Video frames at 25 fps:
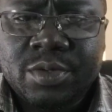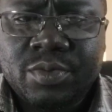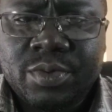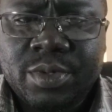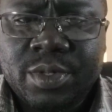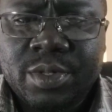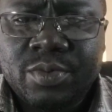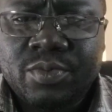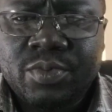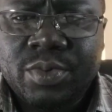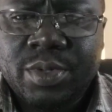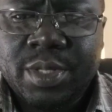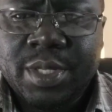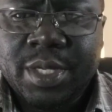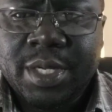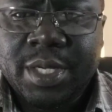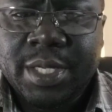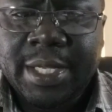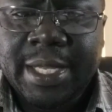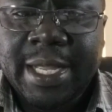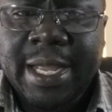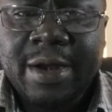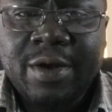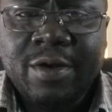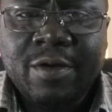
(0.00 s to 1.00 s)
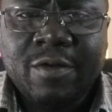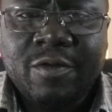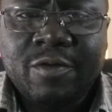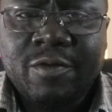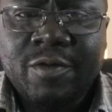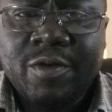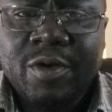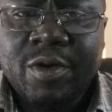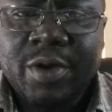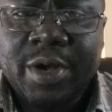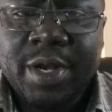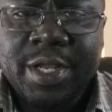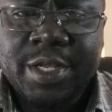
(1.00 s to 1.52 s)
the kind of
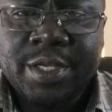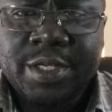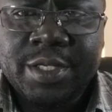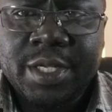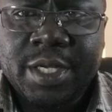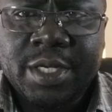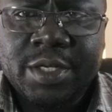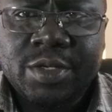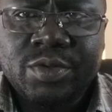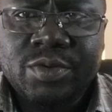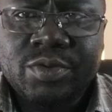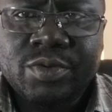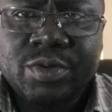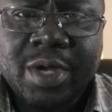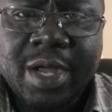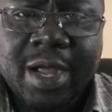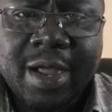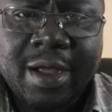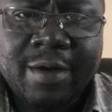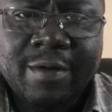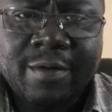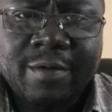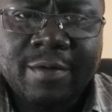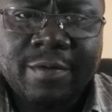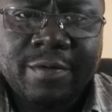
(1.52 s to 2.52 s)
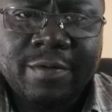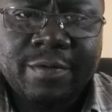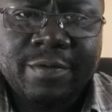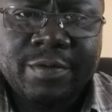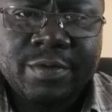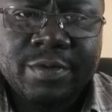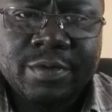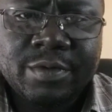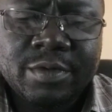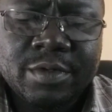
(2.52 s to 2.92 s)
knowledge that you have,